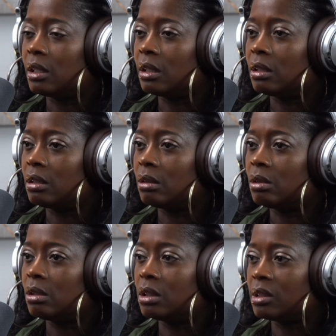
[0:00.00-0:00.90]
that
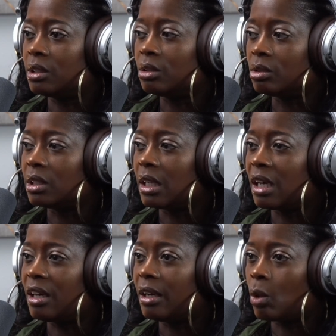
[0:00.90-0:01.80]
the skills that
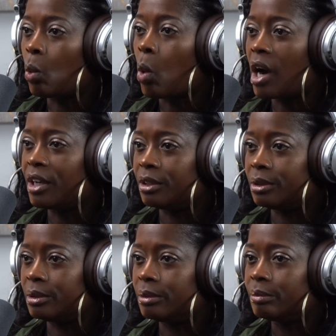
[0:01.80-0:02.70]
I
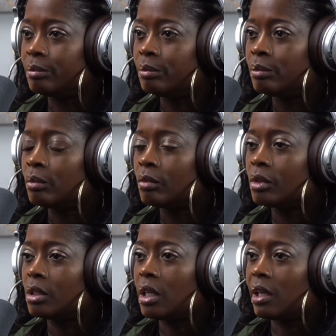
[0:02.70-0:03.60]
acquired
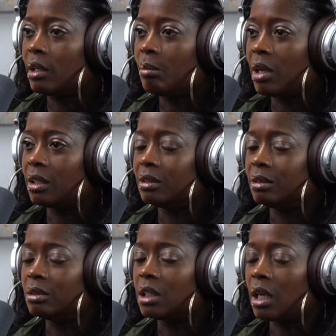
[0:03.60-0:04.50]
and my
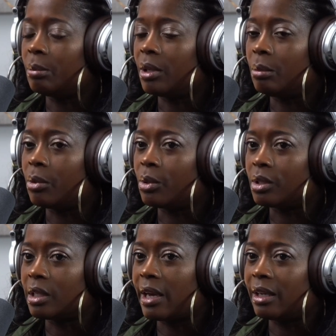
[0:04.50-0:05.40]
little type A
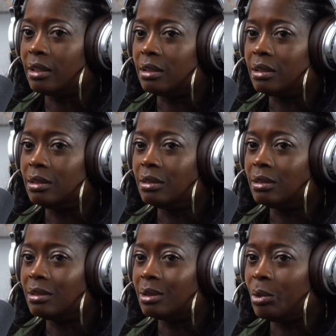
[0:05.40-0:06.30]
personality
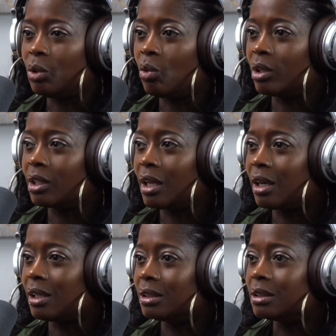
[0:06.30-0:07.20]
to be
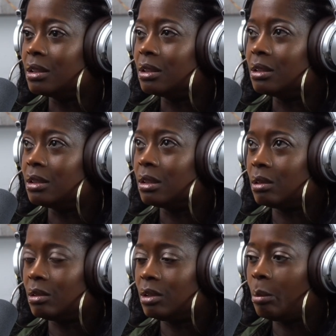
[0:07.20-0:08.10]
organized,
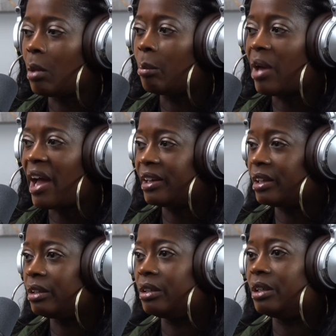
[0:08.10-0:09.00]
to get my back
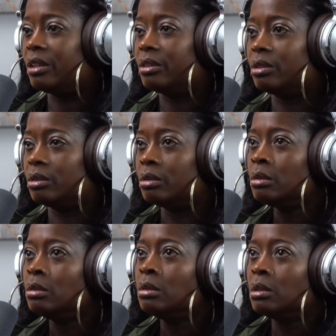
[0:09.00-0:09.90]
end together,
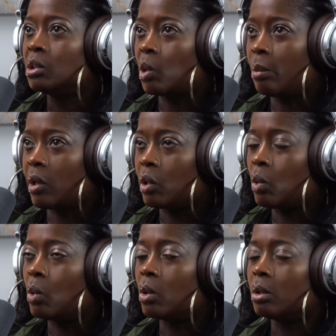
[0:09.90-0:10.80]
start my
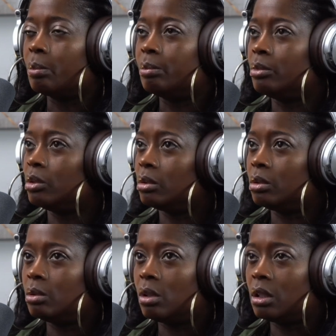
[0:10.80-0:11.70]
corp,
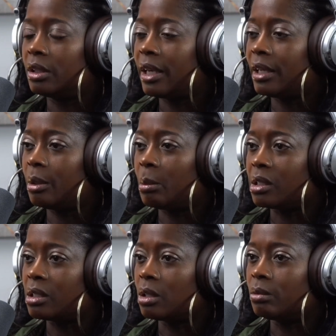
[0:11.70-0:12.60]
do all of that, get
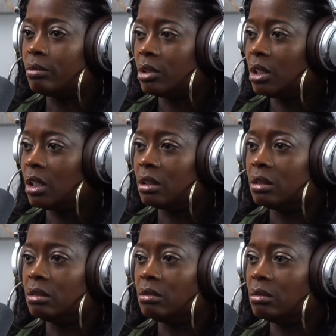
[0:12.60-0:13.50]
myself
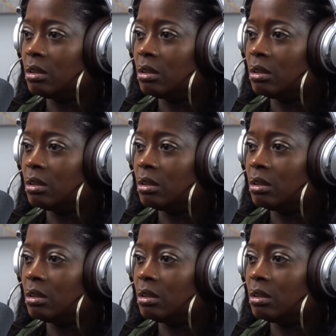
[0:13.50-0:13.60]
together.